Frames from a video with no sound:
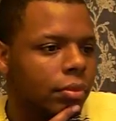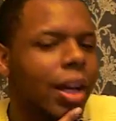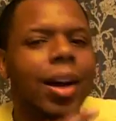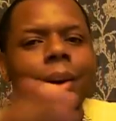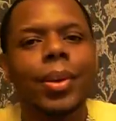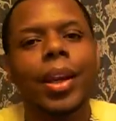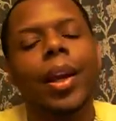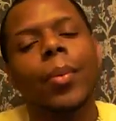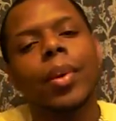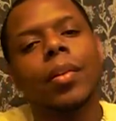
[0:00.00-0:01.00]
Oh yeah,
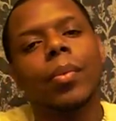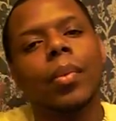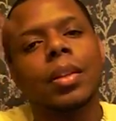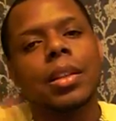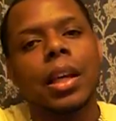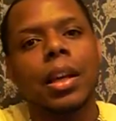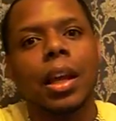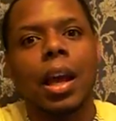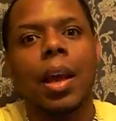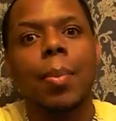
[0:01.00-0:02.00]
and when CNN
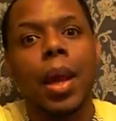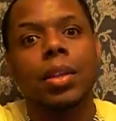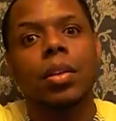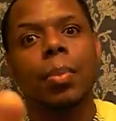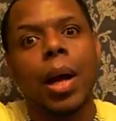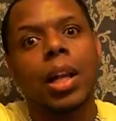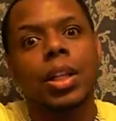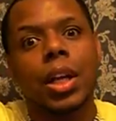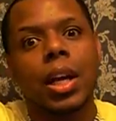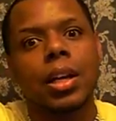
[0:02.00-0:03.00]
came back to
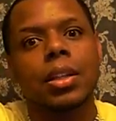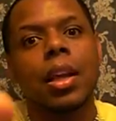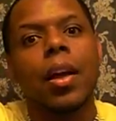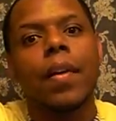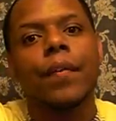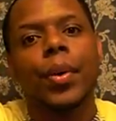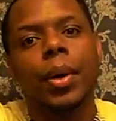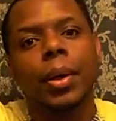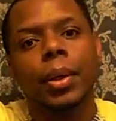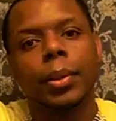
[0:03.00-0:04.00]
apologize
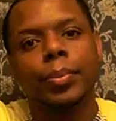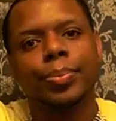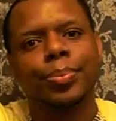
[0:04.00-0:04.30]
for